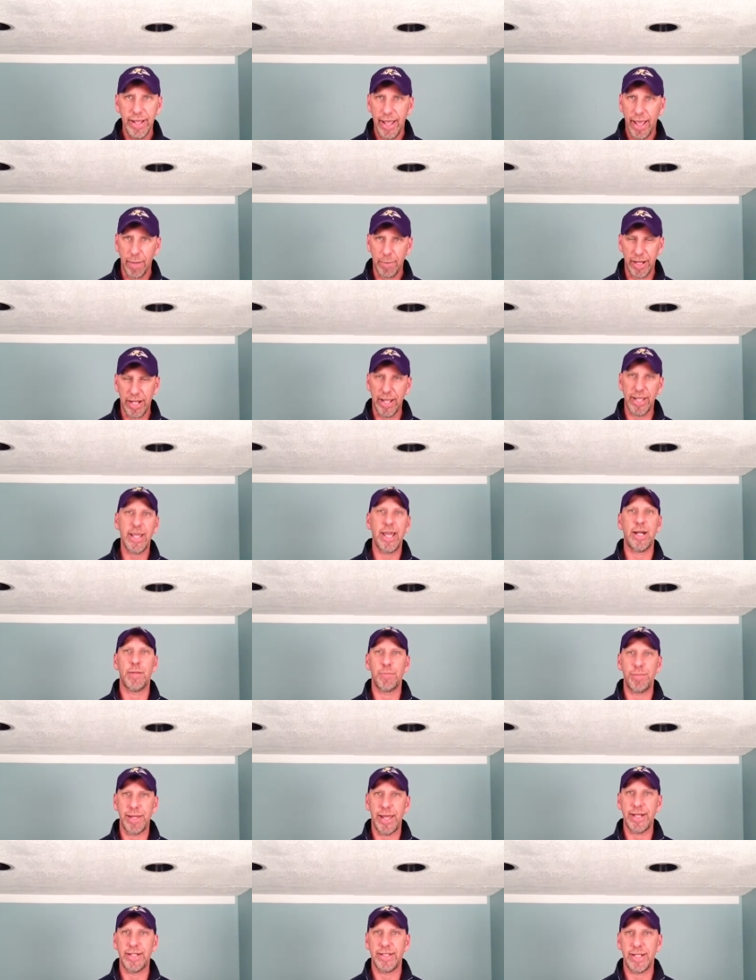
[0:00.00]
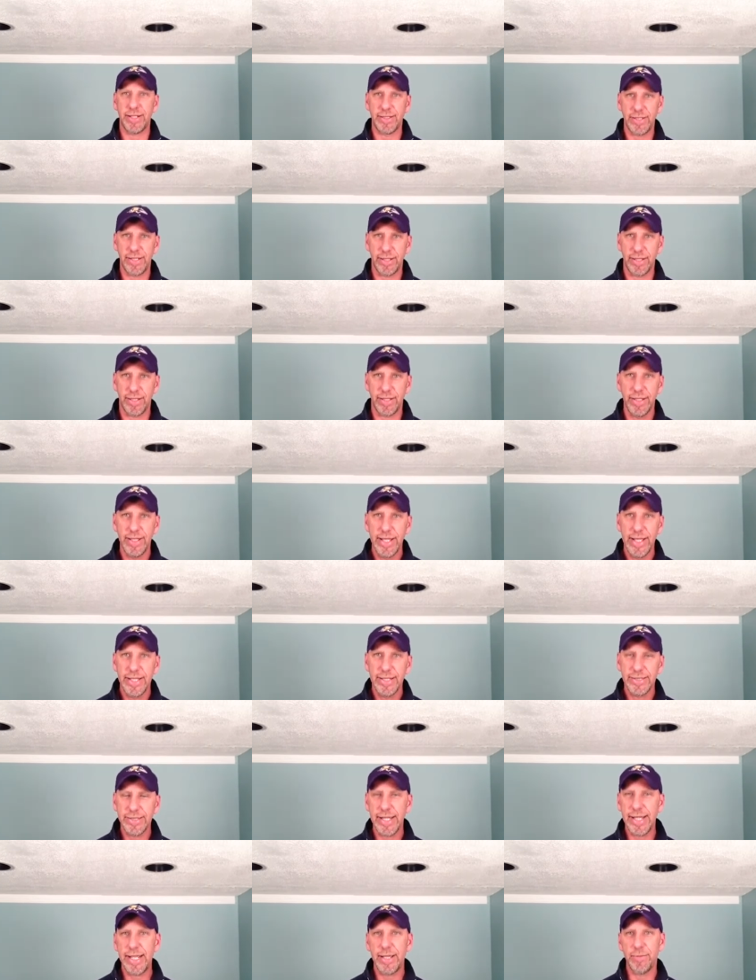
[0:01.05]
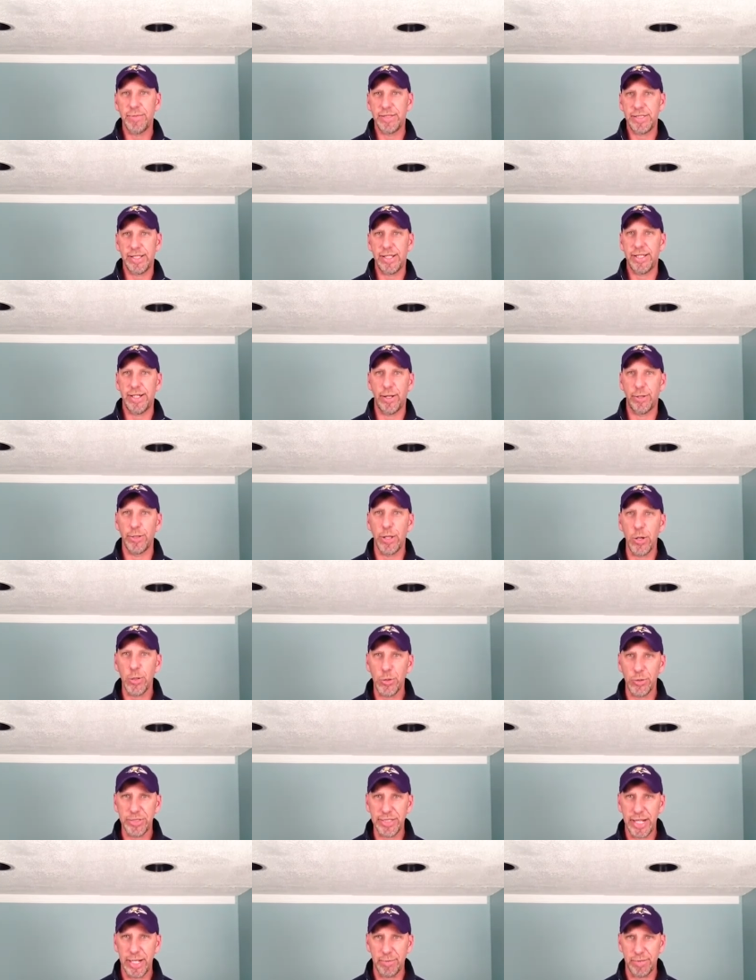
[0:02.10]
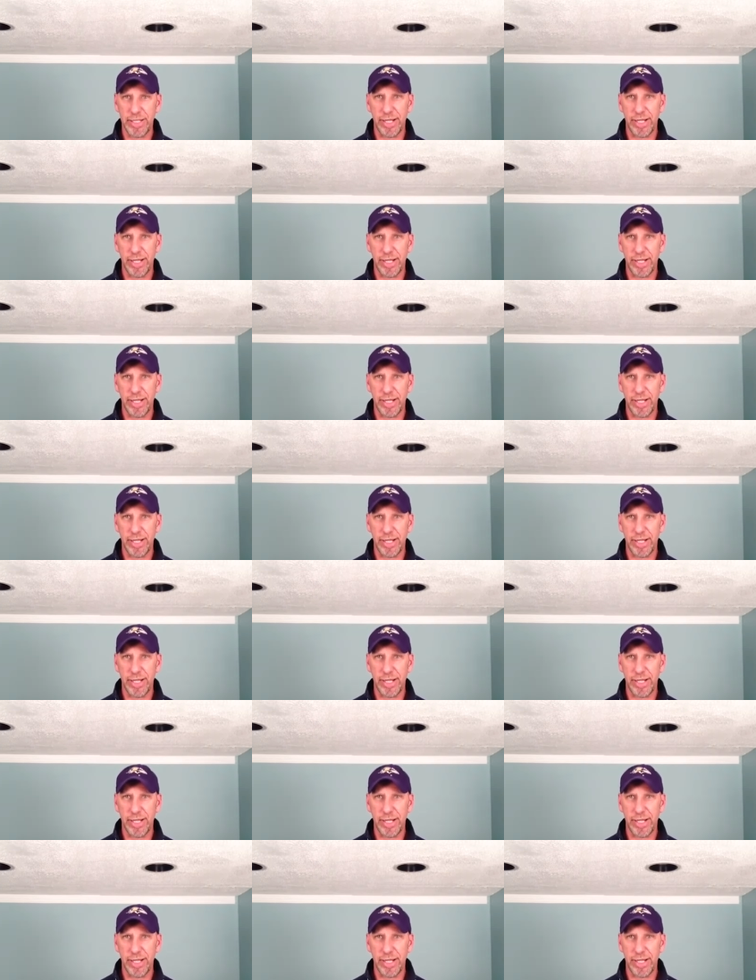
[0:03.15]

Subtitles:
I mean, I kind of blend into the teams, local teams